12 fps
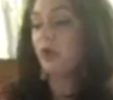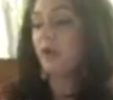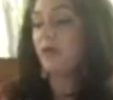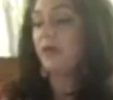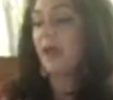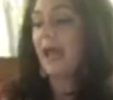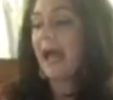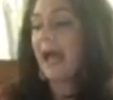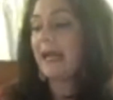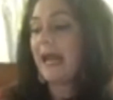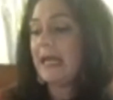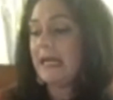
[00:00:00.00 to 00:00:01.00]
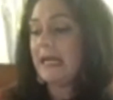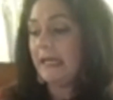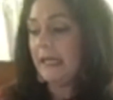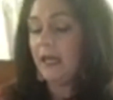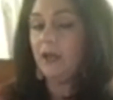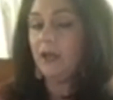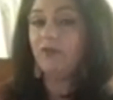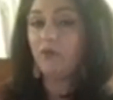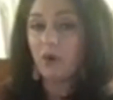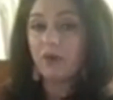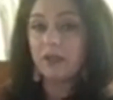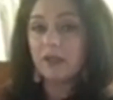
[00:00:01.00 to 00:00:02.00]
that they had a need
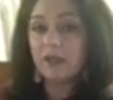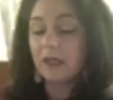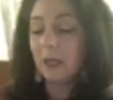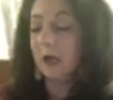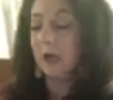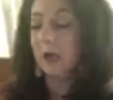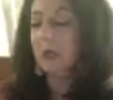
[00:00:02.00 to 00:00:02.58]
for this loan in